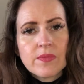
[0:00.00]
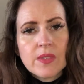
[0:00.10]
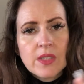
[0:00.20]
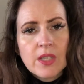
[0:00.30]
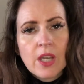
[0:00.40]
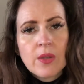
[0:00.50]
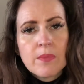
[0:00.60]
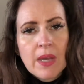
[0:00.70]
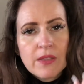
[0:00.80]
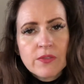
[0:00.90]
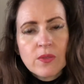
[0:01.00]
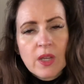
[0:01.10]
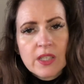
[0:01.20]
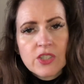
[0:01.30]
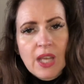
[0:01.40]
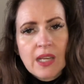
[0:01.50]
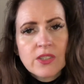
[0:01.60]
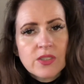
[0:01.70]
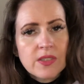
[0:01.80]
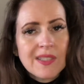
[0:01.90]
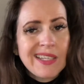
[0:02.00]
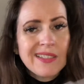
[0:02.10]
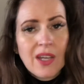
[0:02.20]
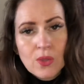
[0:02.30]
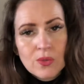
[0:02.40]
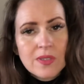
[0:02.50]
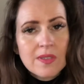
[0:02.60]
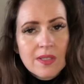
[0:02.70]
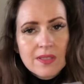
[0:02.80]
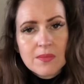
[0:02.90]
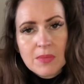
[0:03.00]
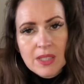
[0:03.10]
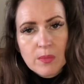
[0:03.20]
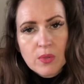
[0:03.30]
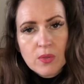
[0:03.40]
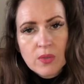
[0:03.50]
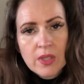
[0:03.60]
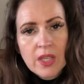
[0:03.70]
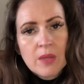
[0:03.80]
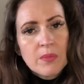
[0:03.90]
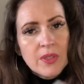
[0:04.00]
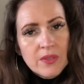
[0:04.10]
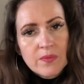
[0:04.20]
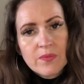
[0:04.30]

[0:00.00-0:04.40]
You know, it may feel like a challenge to say no to certain people, but